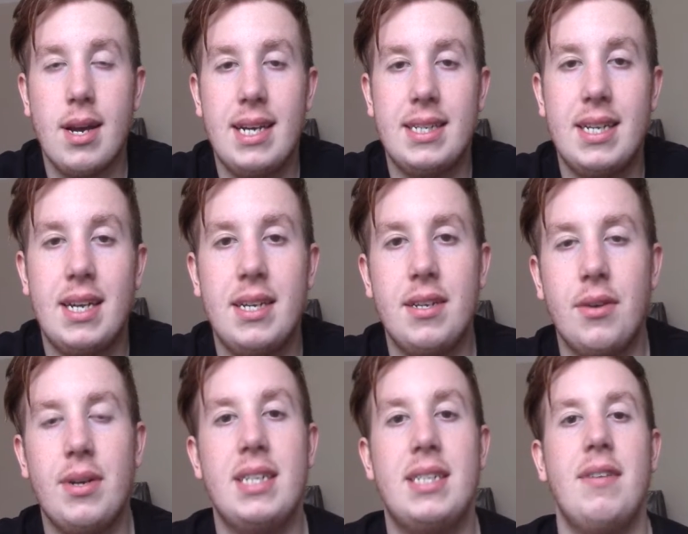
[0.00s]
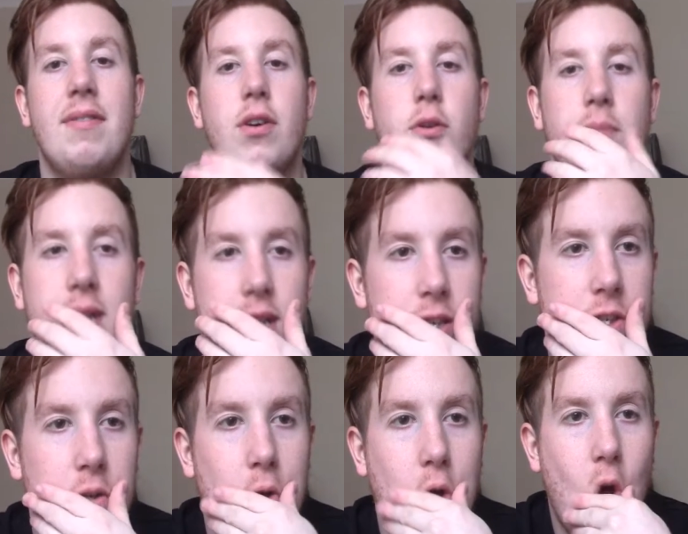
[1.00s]
it's difficult
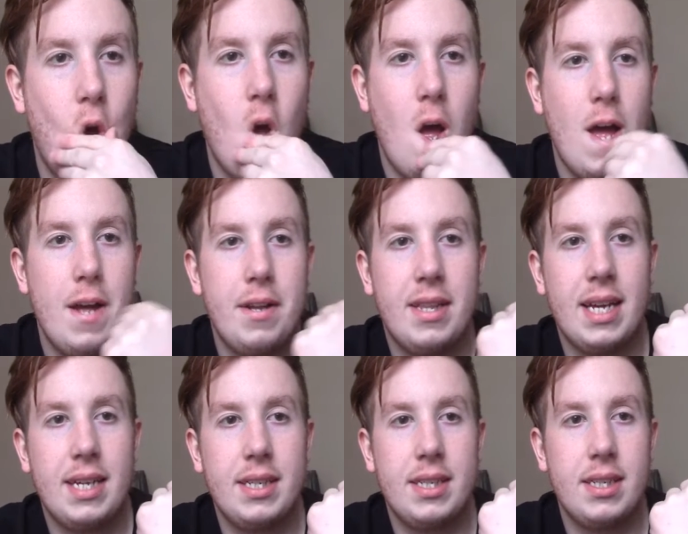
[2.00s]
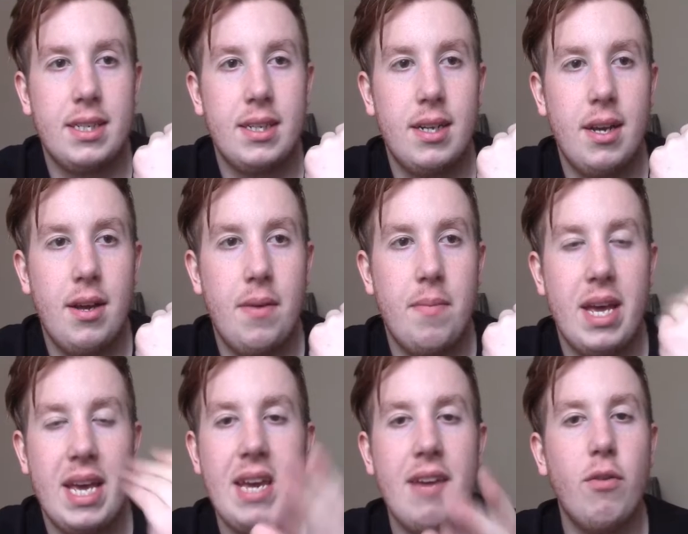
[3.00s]
because there's
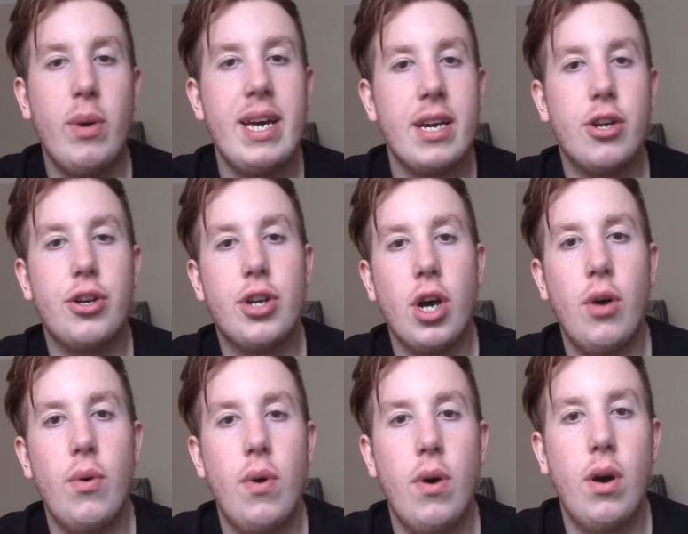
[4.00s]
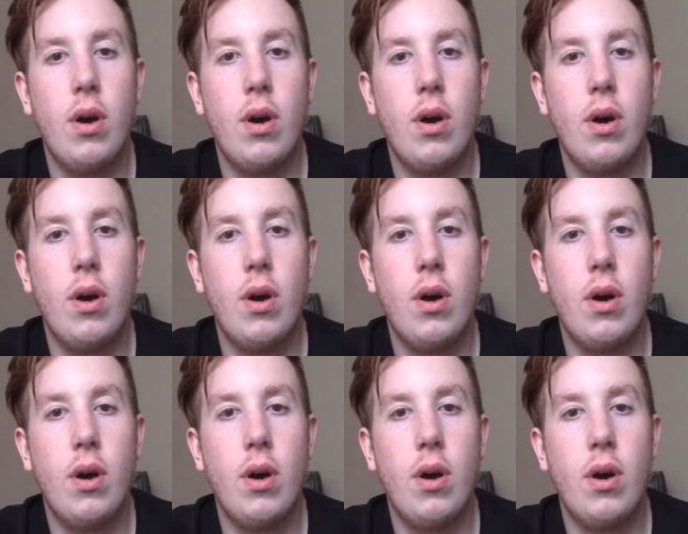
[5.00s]
either way it could go.